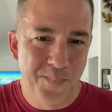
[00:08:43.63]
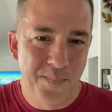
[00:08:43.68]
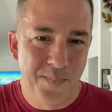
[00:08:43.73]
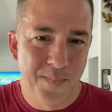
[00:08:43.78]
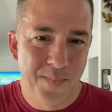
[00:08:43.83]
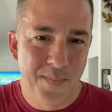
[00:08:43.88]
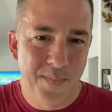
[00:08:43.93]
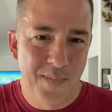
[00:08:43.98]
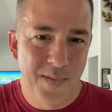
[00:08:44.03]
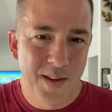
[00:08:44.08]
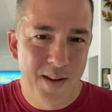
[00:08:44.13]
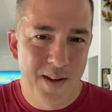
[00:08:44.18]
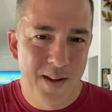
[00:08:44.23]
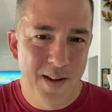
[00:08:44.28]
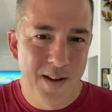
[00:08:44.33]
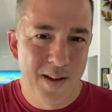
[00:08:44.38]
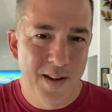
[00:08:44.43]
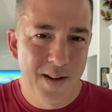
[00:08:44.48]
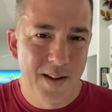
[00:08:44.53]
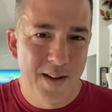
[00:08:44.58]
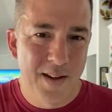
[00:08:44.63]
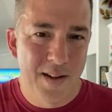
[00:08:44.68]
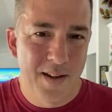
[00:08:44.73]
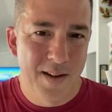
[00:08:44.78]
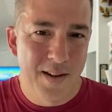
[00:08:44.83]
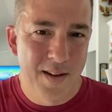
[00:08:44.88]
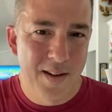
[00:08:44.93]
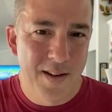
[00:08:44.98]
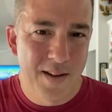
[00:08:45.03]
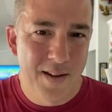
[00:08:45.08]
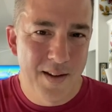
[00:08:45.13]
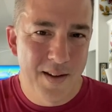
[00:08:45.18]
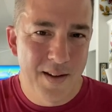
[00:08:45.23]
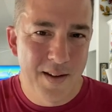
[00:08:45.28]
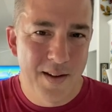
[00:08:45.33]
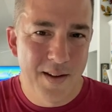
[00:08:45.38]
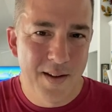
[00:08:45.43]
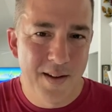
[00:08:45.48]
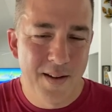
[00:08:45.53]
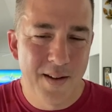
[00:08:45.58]

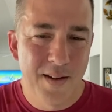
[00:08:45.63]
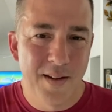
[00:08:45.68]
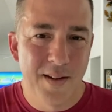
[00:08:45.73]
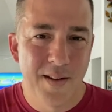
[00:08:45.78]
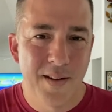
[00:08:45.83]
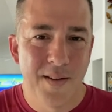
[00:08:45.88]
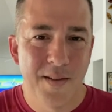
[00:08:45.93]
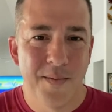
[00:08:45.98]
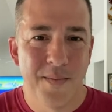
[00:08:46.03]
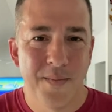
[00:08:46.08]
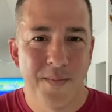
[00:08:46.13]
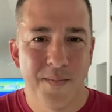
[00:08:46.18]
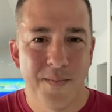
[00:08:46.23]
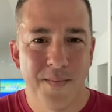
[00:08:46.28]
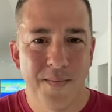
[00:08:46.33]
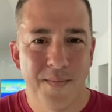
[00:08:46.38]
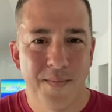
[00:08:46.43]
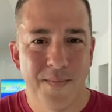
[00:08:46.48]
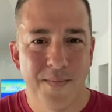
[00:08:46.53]
No one is speaking in this clip.